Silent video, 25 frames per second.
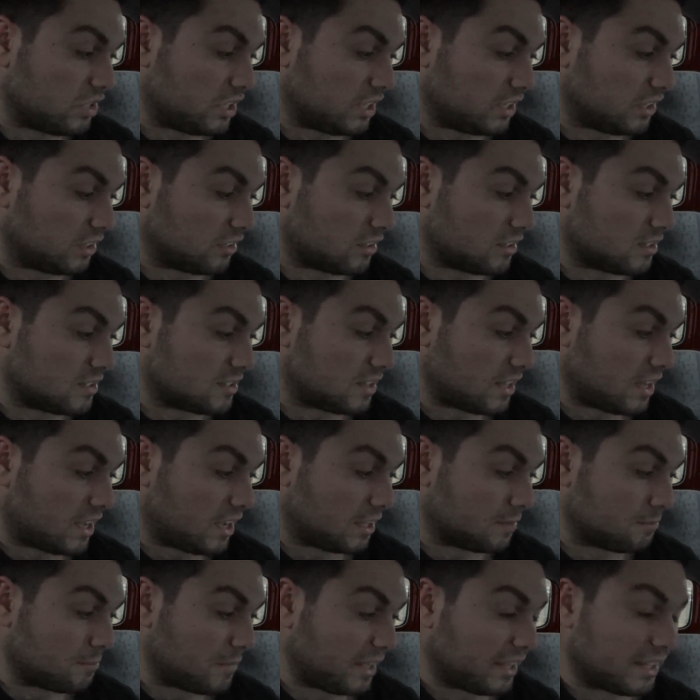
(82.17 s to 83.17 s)
and
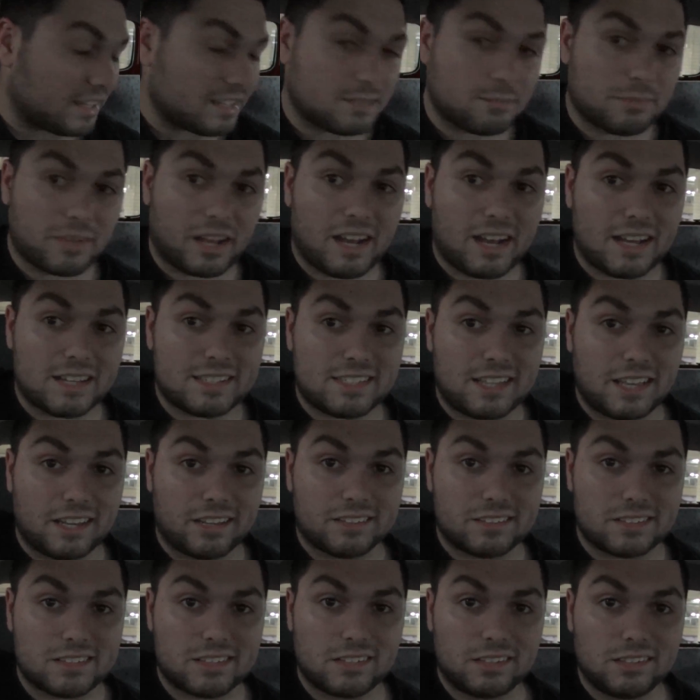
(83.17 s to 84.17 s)
start making some car
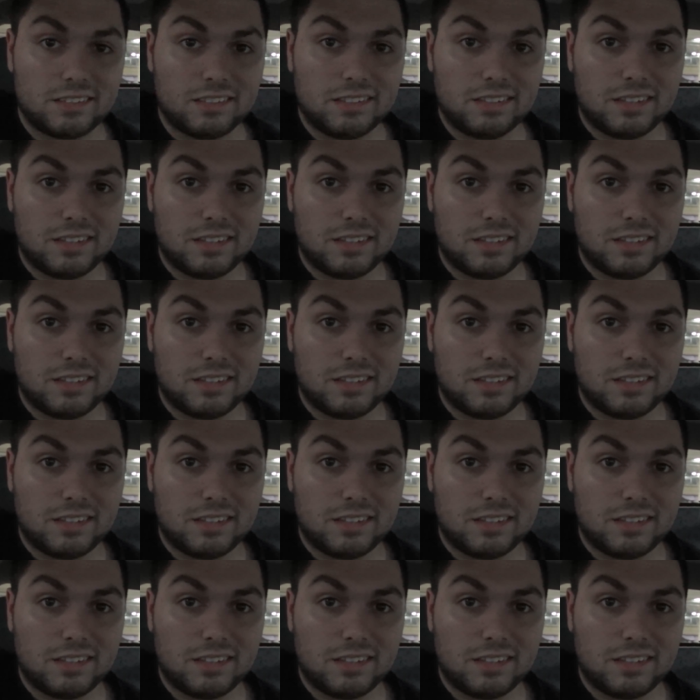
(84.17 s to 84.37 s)
sounds